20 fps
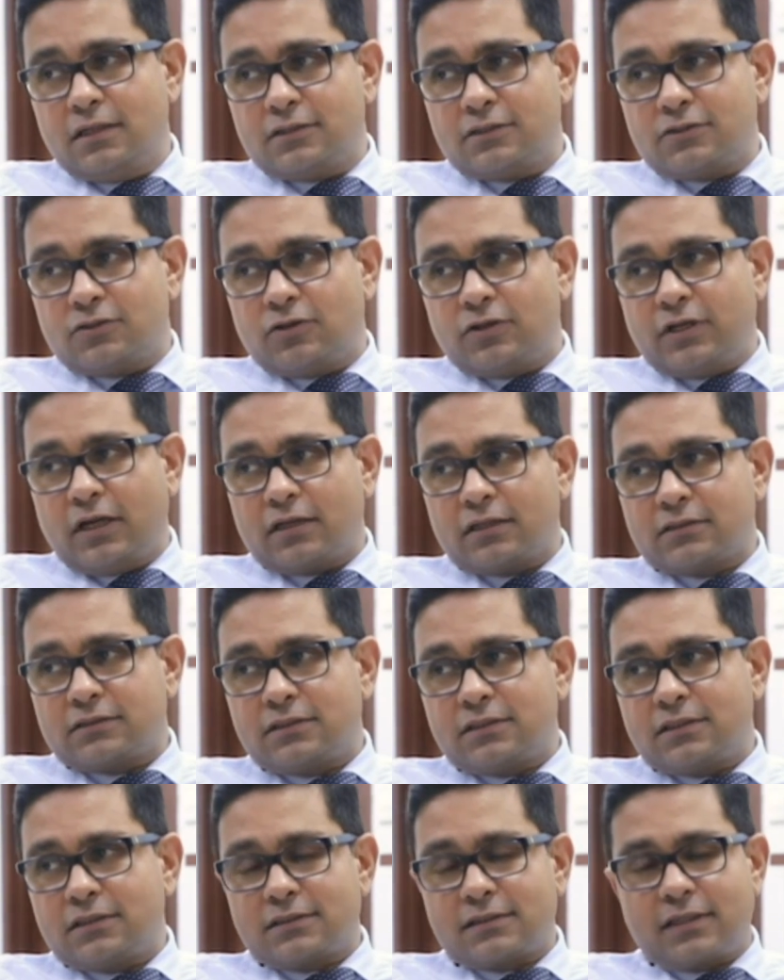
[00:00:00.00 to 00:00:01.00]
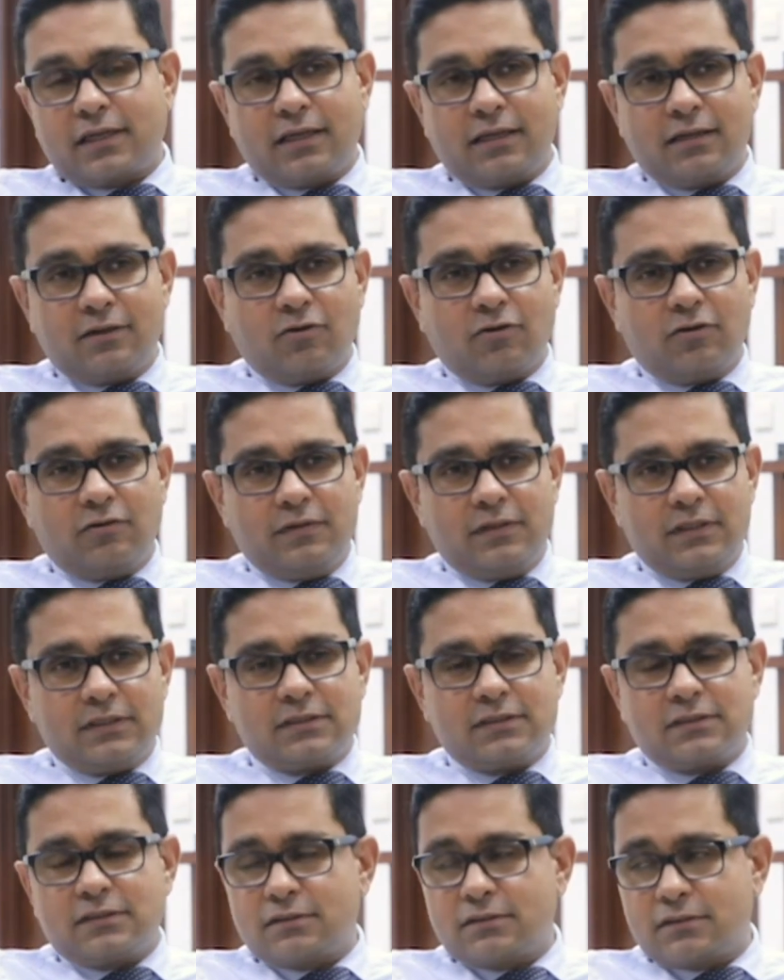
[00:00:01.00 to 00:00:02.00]
So youngsters can
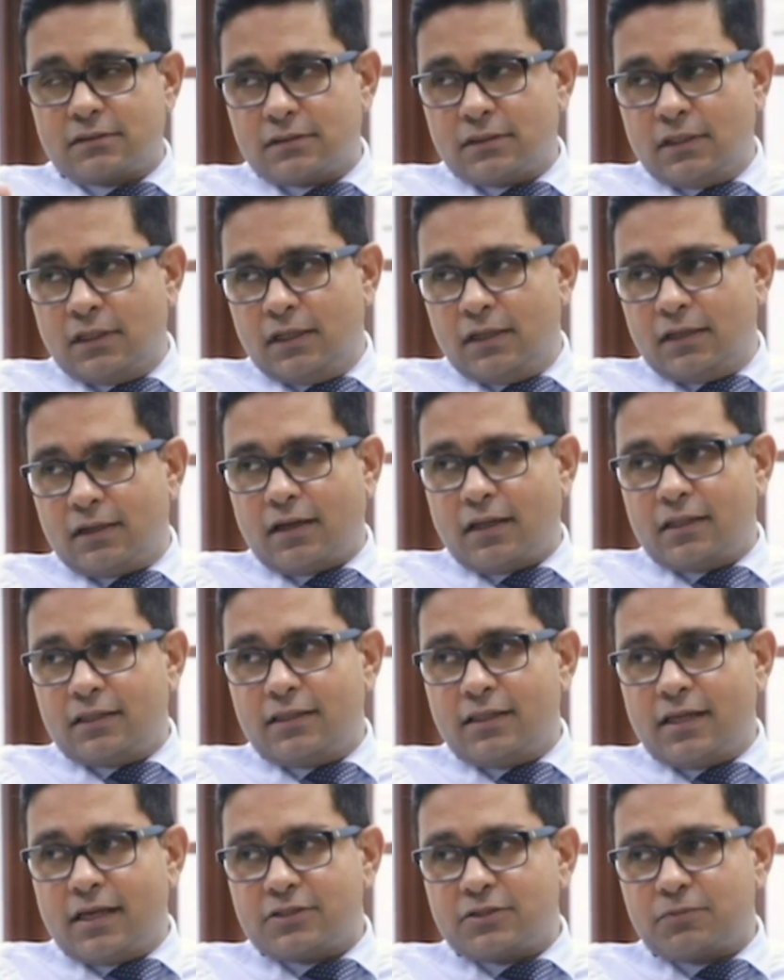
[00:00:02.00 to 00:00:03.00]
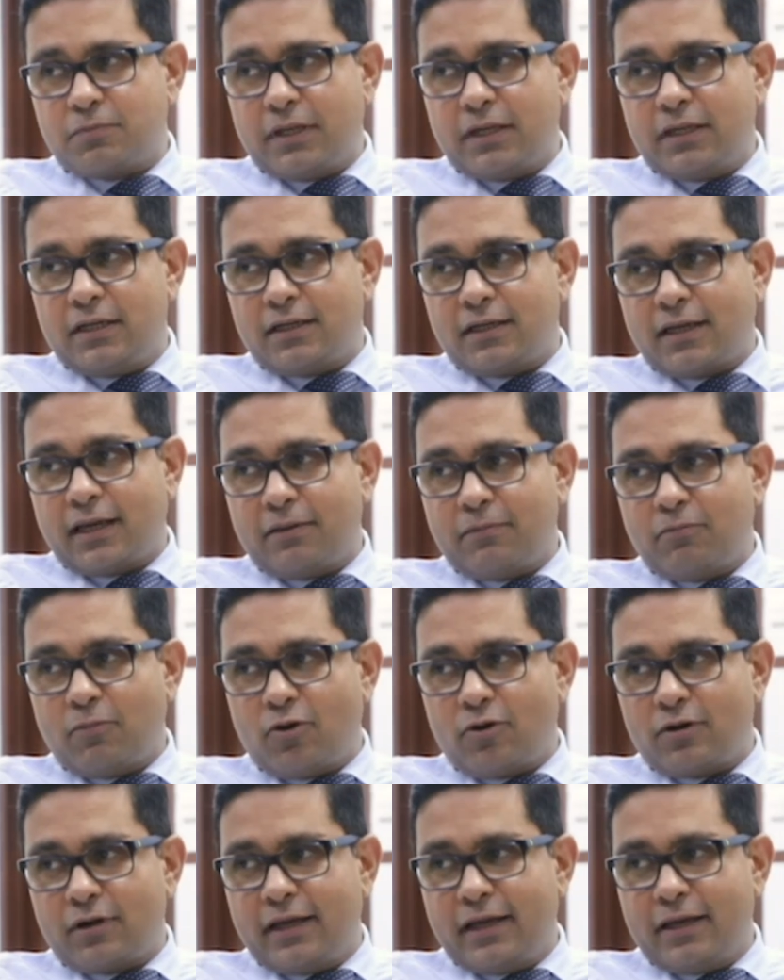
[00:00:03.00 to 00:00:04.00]
always, rather than spending time
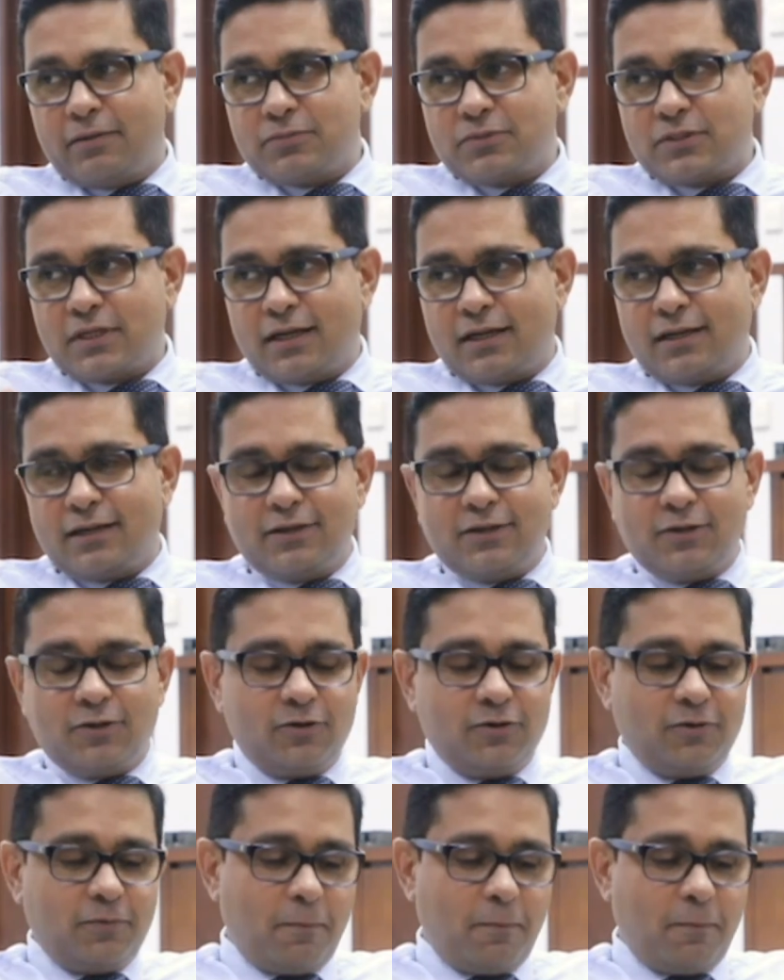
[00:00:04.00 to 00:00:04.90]
on games and you